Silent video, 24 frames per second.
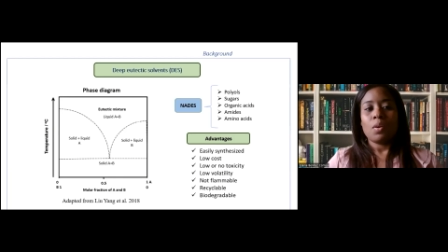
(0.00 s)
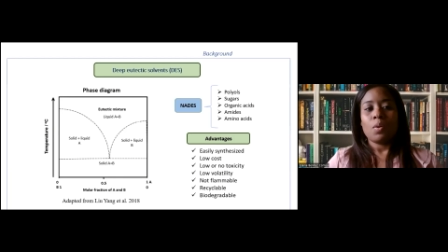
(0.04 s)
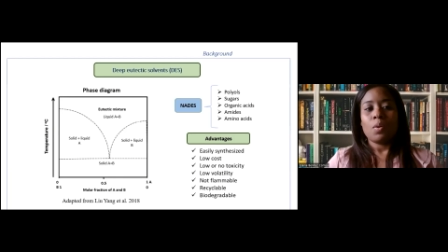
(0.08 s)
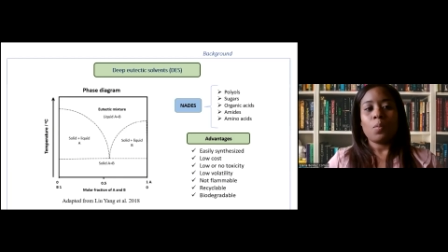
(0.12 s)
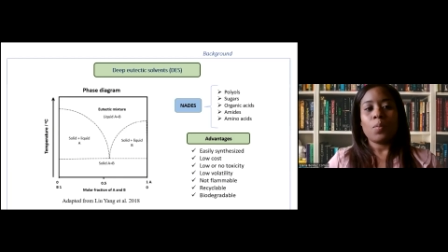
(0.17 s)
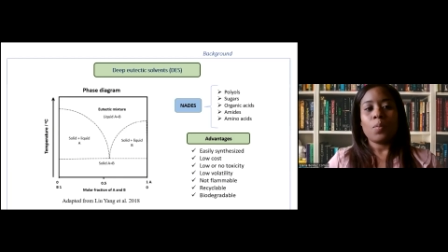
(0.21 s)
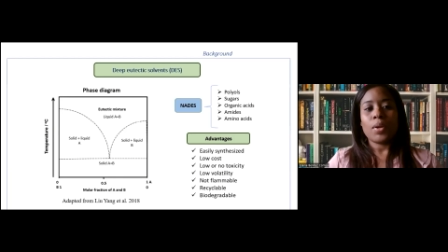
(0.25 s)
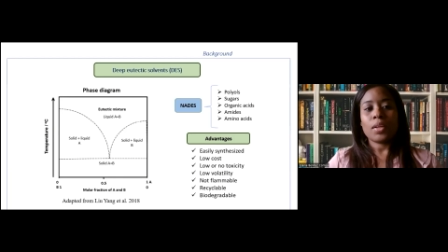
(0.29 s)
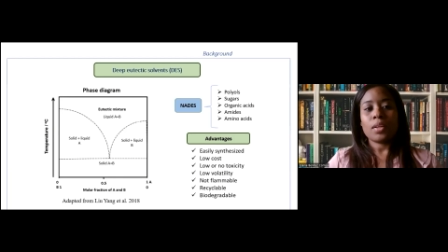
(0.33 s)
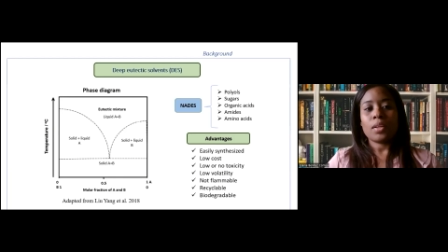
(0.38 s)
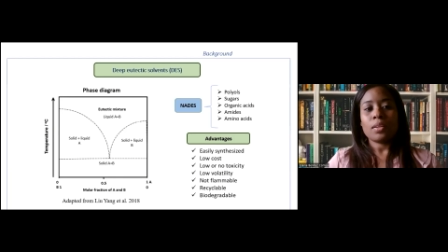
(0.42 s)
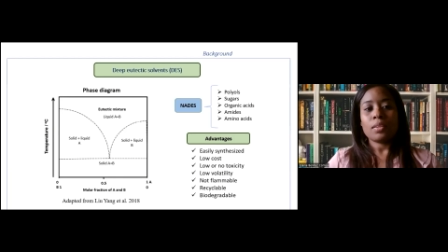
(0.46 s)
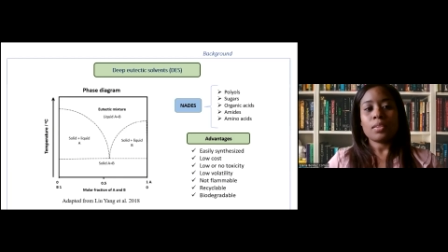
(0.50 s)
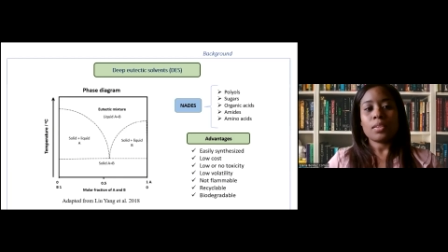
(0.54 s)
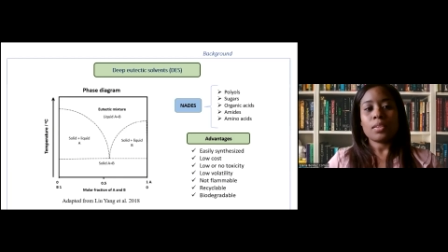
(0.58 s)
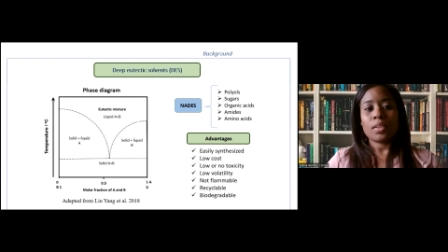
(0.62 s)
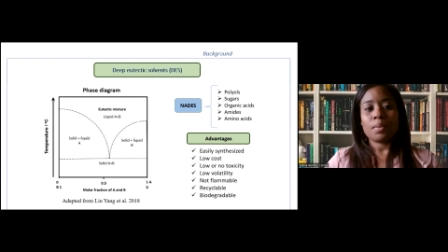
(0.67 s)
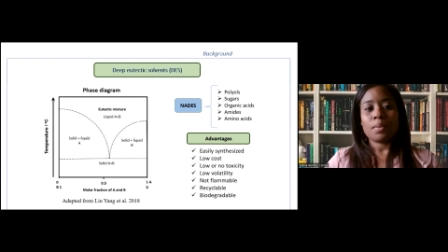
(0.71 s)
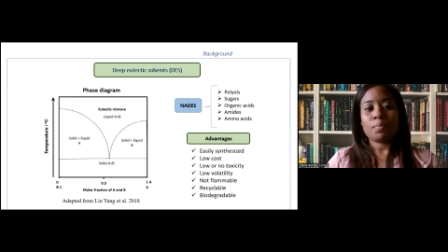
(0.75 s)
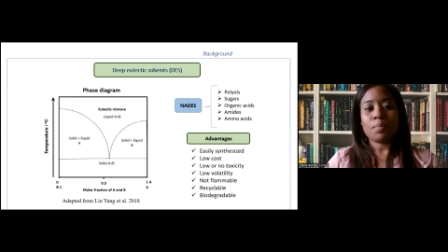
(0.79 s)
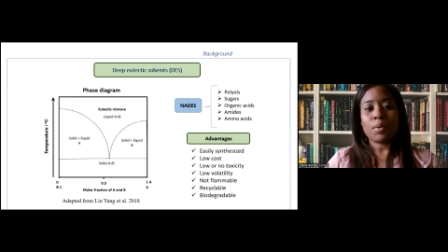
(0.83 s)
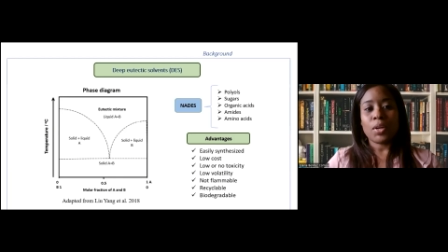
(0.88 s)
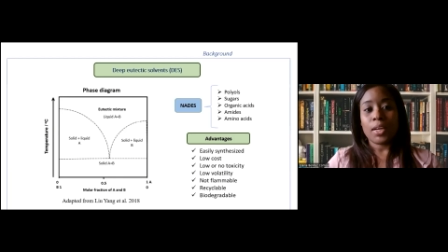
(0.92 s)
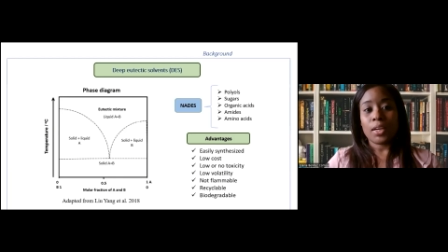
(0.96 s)
weaken
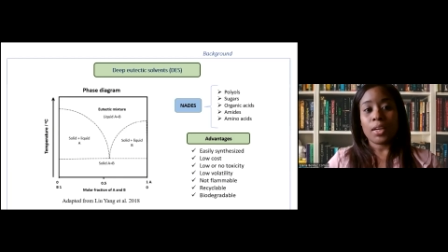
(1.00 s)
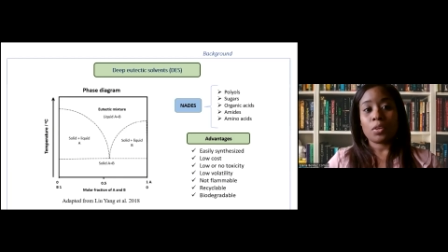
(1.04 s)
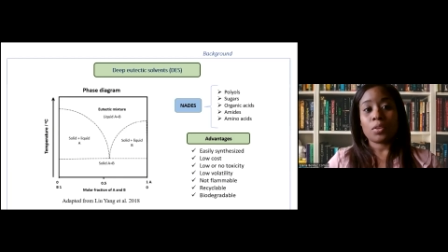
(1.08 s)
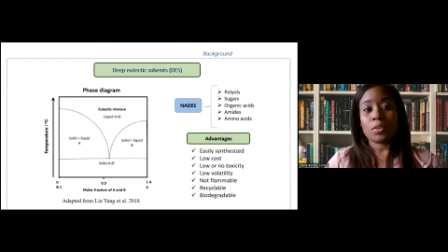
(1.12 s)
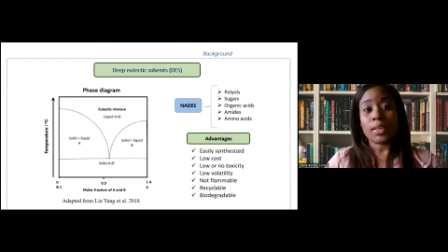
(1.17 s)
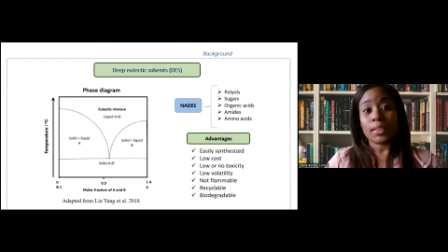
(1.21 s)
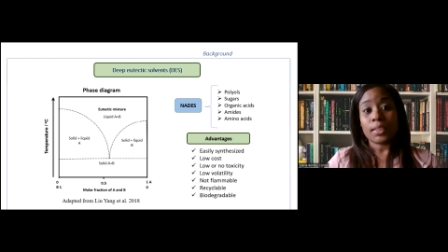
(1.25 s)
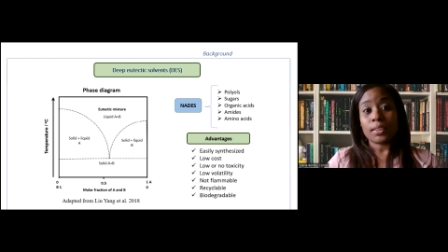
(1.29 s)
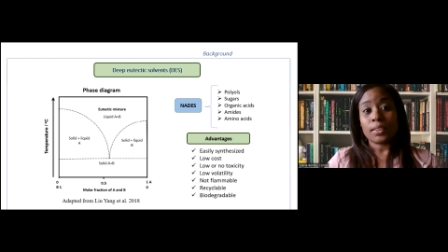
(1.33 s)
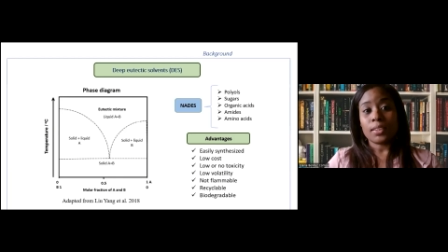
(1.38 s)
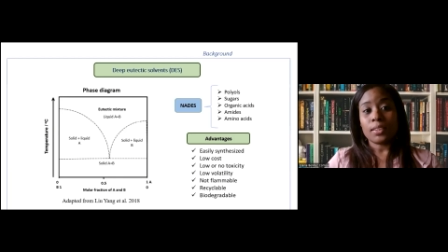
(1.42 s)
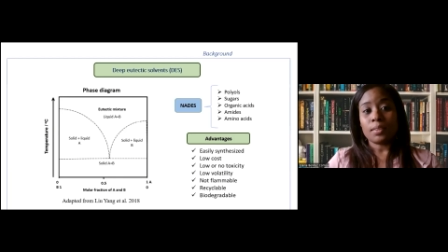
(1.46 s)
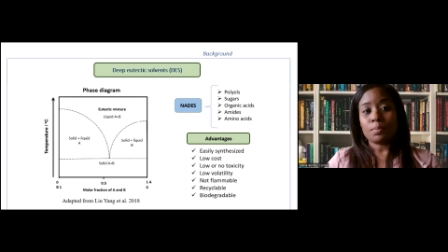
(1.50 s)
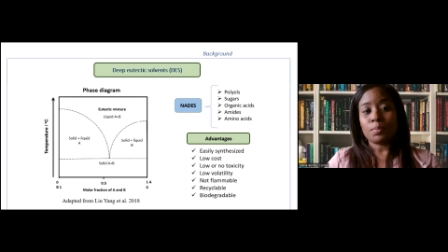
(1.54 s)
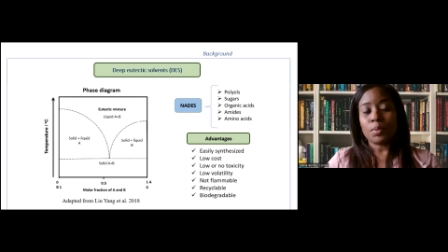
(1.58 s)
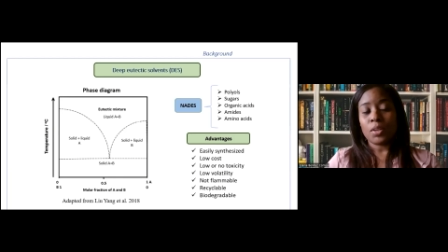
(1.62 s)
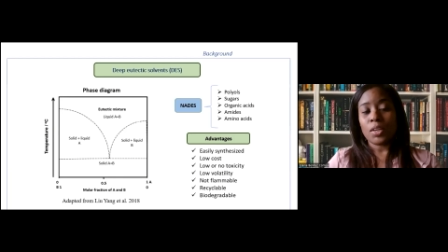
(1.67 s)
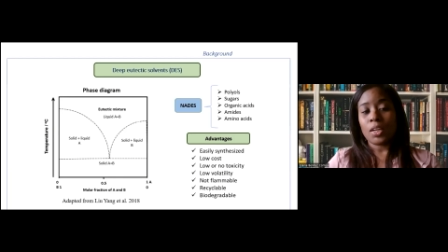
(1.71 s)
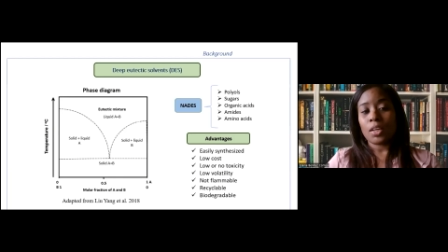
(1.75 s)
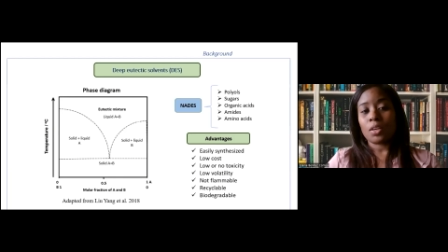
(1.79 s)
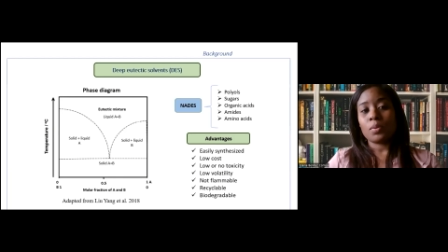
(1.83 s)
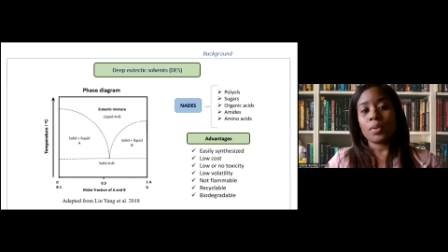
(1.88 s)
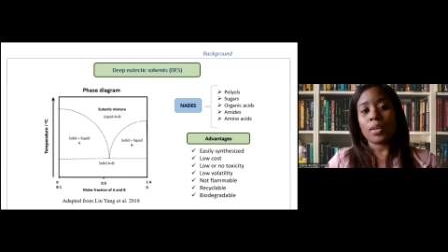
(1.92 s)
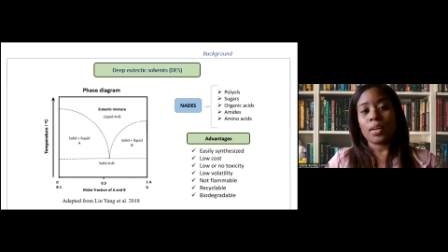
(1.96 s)
molecular,
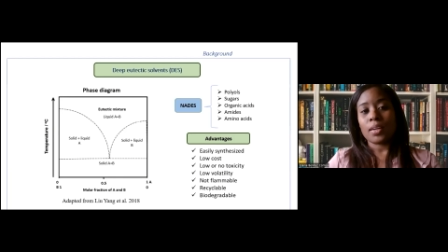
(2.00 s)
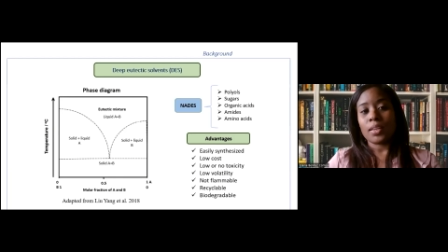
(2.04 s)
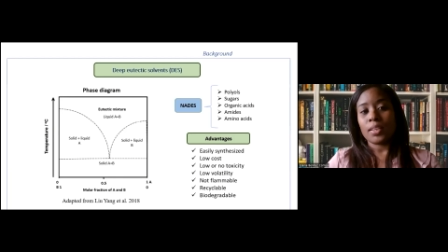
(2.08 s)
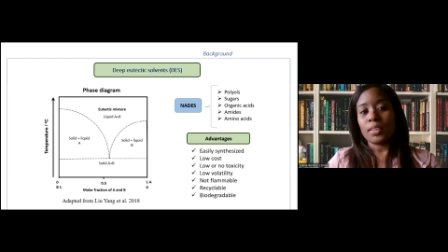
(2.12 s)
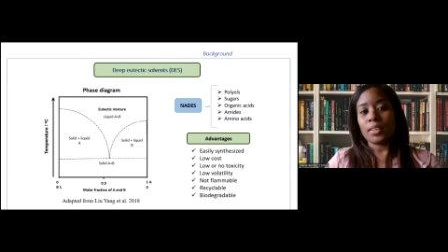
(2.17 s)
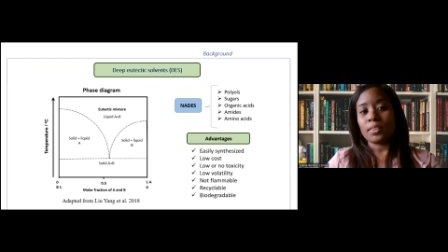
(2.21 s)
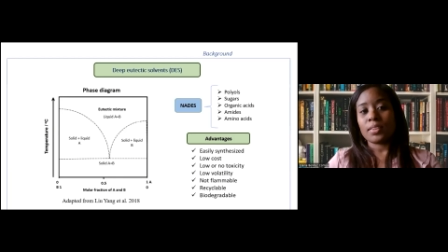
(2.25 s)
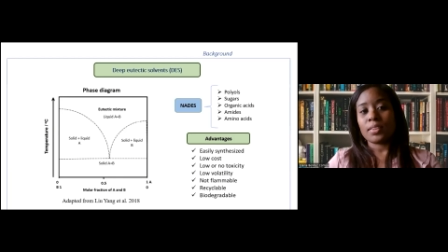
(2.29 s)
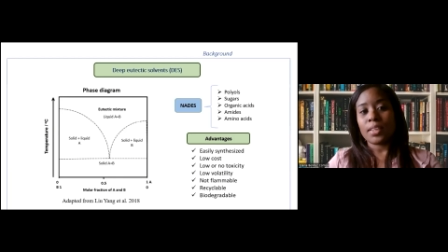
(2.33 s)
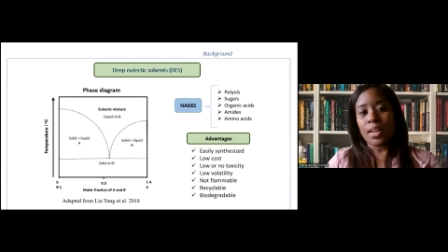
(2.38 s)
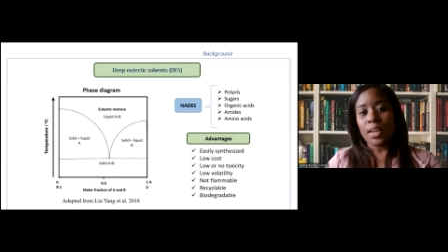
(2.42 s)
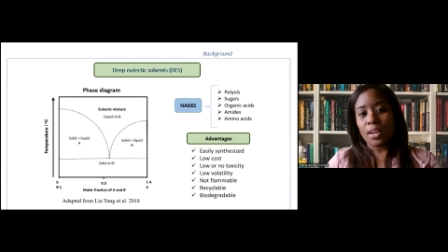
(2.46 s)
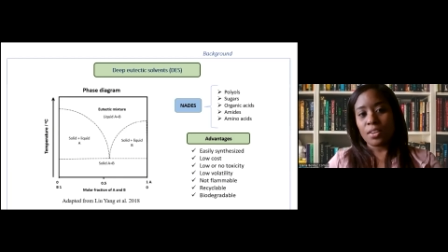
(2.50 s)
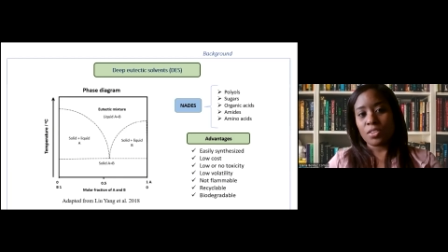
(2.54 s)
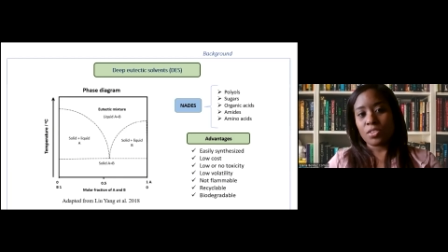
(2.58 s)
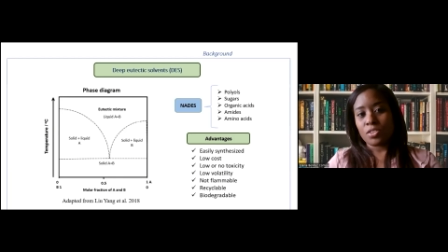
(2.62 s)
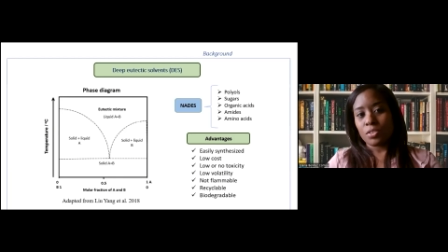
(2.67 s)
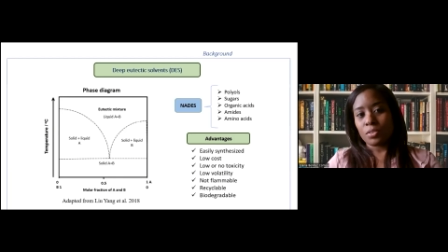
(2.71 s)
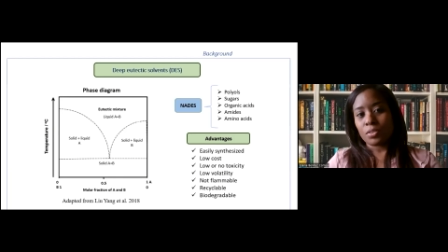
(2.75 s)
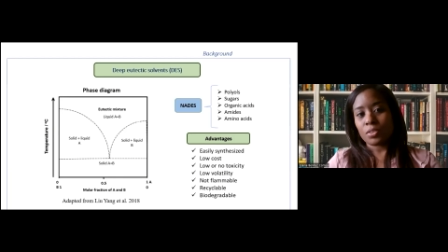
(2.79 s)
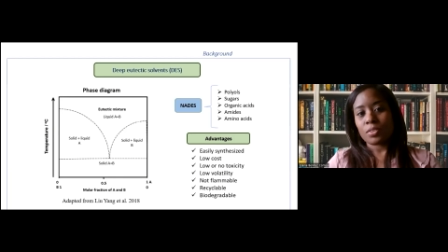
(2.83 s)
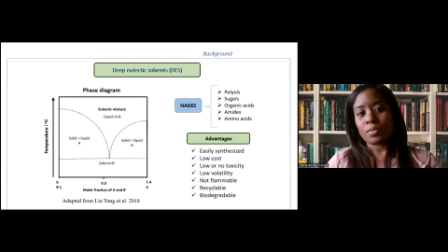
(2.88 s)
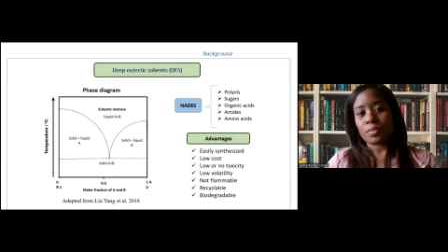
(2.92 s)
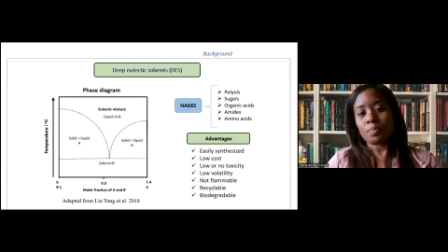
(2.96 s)
molecular
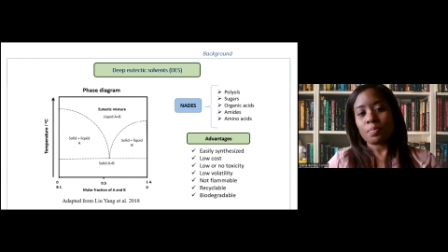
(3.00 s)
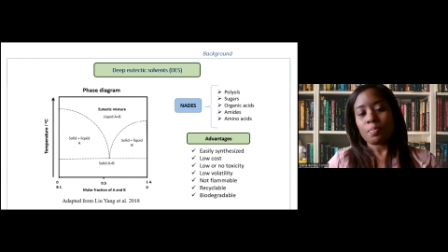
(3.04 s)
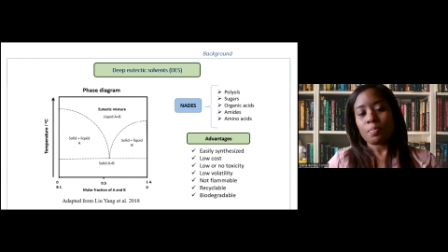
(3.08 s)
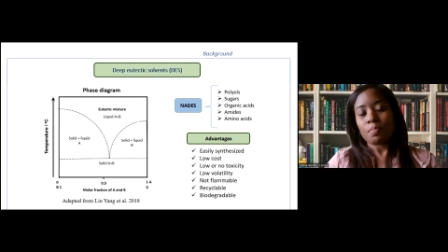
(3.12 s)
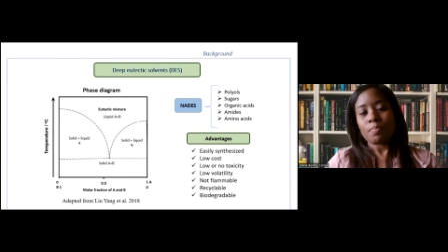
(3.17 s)
interactions.